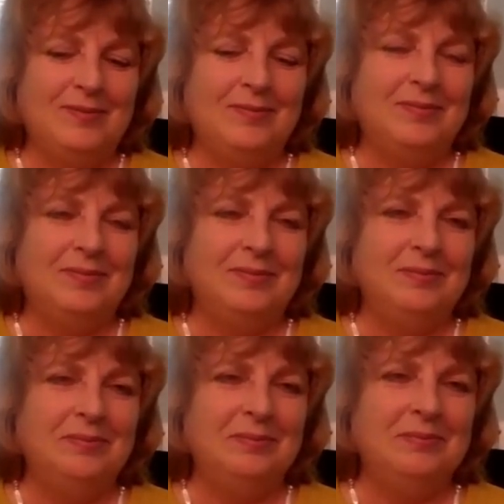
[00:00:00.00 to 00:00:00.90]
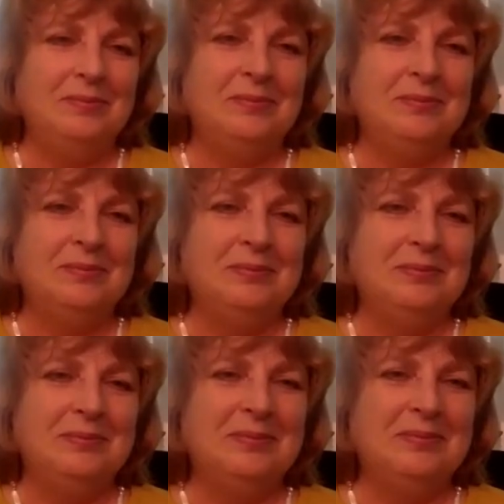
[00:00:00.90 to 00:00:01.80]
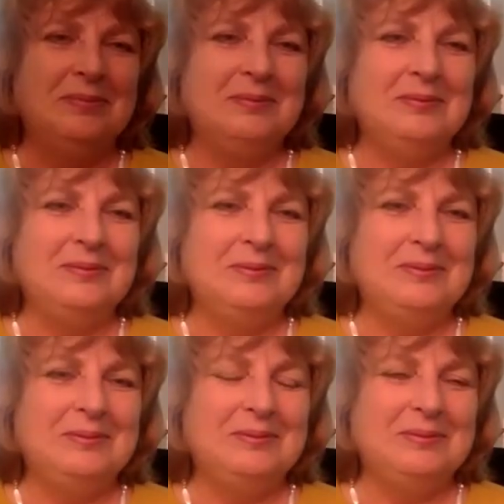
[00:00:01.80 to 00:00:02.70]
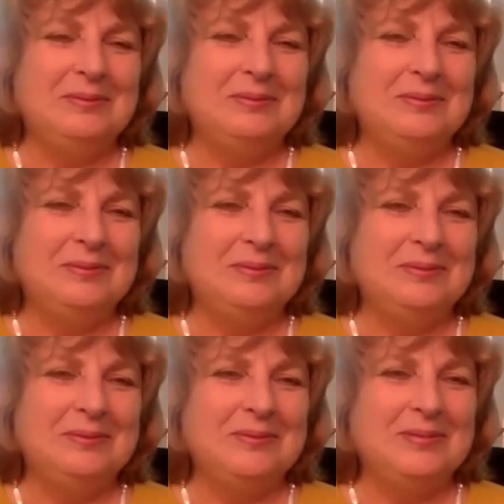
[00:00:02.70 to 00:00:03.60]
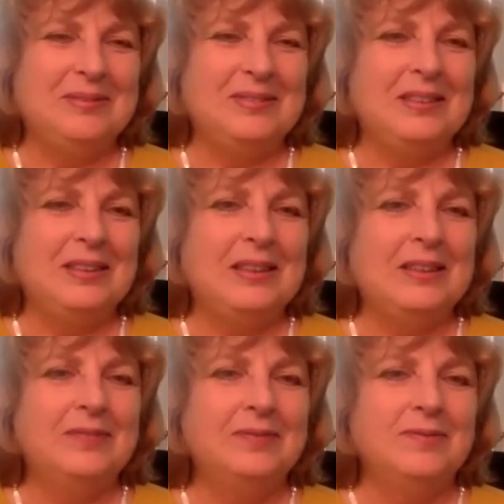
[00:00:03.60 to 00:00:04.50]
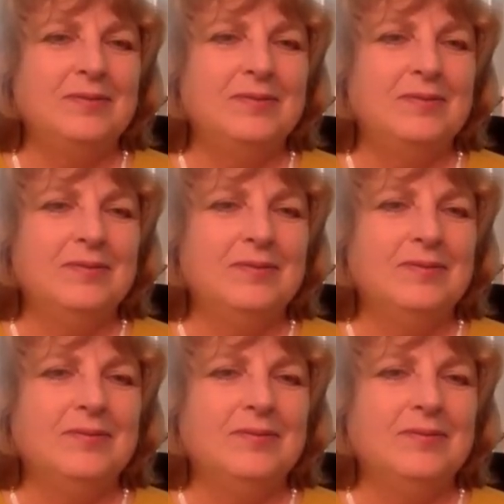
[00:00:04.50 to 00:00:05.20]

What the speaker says: This person isn't speaking.